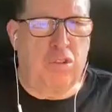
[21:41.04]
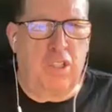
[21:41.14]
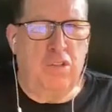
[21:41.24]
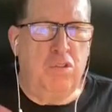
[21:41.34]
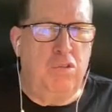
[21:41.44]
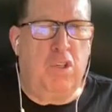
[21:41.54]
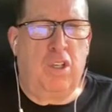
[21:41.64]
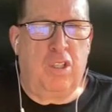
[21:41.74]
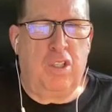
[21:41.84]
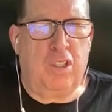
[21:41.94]
try too
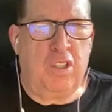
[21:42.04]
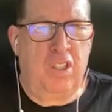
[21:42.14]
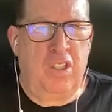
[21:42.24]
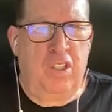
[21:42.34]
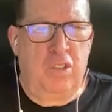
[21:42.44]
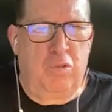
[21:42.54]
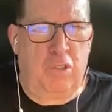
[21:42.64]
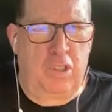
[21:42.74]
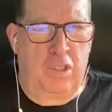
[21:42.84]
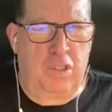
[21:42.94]
hard
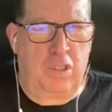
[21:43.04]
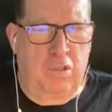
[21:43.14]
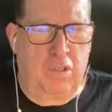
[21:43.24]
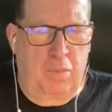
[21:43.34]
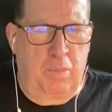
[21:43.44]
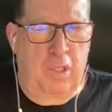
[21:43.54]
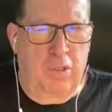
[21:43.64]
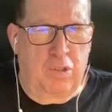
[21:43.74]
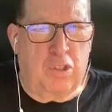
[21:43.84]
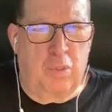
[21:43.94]
when a lot of
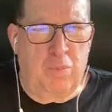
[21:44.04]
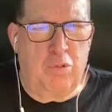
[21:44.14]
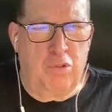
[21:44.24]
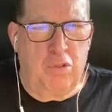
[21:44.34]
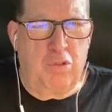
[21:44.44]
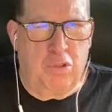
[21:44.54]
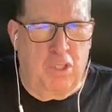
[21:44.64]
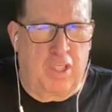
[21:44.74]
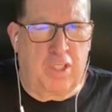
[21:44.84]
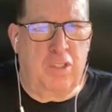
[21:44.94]
parents come through the door, a
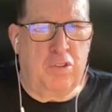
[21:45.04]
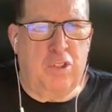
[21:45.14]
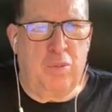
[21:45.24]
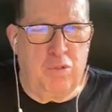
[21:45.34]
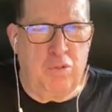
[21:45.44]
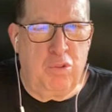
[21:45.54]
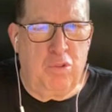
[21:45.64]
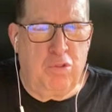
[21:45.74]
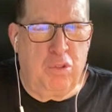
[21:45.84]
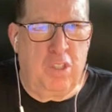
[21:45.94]
lot of kids come through the
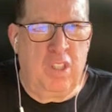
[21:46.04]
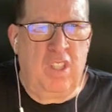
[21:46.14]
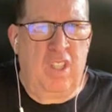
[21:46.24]
door.